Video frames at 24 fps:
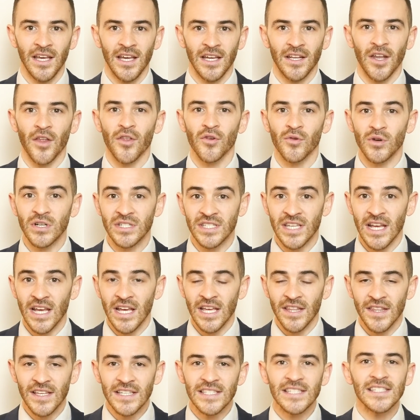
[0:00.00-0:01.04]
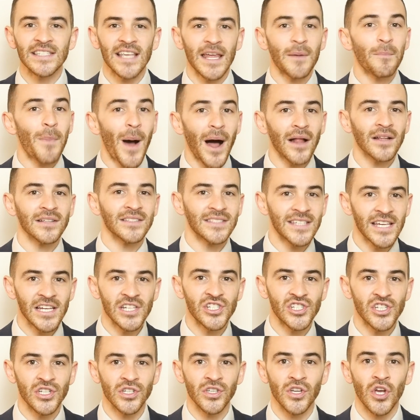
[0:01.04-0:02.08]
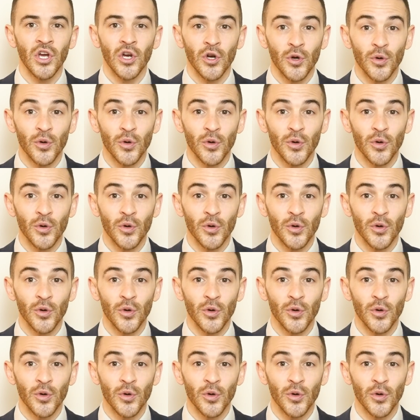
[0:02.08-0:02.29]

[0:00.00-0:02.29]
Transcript: In other words, this is a politician